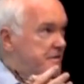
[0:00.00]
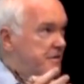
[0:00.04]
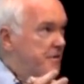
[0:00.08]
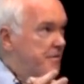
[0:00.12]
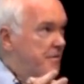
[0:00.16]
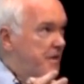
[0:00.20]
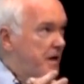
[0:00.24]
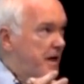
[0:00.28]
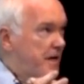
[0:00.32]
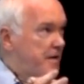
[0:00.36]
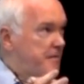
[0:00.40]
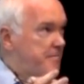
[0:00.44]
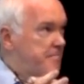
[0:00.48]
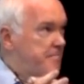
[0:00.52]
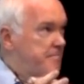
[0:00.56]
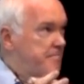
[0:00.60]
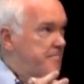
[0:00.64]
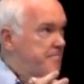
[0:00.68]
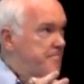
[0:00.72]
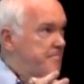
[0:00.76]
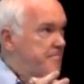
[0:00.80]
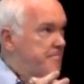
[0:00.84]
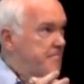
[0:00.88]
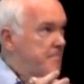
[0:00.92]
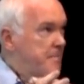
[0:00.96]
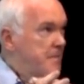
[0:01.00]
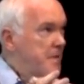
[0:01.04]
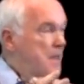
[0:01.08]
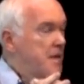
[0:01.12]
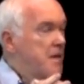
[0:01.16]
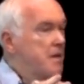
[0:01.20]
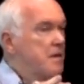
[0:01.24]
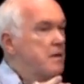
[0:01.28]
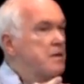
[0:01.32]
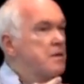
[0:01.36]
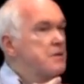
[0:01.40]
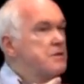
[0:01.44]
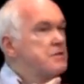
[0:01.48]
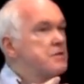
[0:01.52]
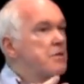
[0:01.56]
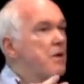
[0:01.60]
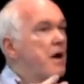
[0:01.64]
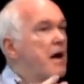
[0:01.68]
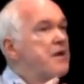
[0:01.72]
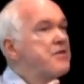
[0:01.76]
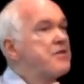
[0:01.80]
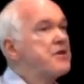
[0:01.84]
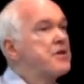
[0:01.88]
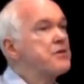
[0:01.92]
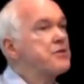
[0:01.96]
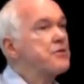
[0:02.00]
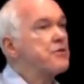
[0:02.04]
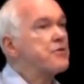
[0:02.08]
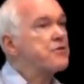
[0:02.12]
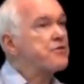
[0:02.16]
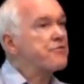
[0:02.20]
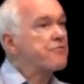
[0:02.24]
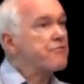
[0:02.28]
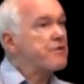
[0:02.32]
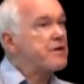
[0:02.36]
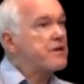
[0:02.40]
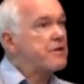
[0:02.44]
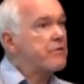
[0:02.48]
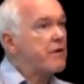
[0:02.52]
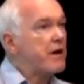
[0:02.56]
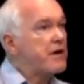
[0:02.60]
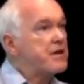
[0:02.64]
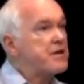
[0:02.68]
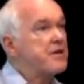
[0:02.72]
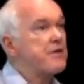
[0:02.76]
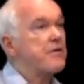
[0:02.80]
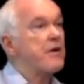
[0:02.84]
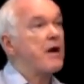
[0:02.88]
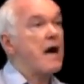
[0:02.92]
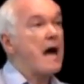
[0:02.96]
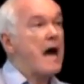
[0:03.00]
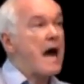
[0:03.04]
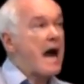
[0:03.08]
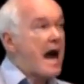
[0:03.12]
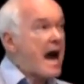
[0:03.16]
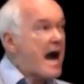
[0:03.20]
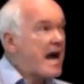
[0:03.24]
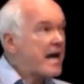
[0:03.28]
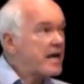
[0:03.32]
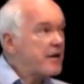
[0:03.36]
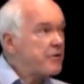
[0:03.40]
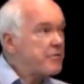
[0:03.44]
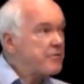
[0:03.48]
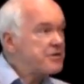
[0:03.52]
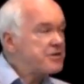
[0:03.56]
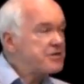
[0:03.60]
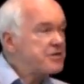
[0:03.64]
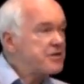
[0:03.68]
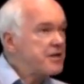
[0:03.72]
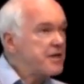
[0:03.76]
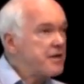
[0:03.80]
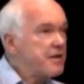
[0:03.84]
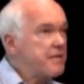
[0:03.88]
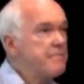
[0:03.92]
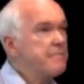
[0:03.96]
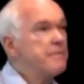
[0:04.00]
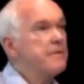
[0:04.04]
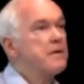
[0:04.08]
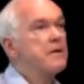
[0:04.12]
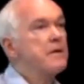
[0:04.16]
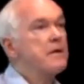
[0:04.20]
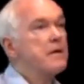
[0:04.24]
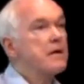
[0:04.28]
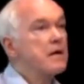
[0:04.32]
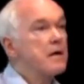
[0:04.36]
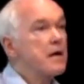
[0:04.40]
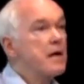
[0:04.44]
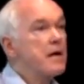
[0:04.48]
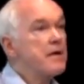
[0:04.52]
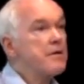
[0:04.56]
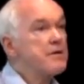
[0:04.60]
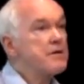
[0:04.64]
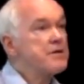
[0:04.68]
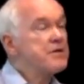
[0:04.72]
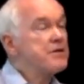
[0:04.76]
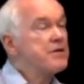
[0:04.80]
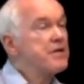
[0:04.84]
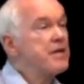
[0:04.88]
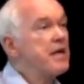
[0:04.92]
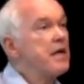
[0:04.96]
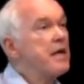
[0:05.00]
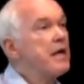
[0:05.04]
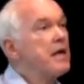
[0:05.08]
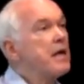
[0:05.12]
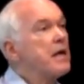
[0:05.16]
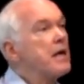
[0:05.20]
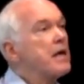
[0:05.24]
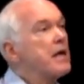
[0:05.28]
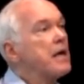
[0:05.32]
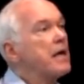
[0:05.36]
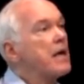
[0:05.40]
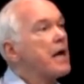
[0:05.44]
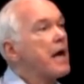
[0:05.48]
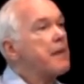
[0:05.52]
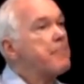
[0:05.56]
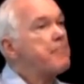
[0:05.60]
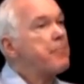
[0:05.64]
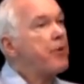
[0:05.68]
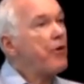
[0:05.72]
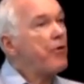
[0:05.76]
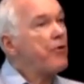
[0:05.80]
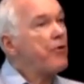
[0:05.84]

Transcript: the Quran. So I think there are three criteria. Accuracy, clarity, and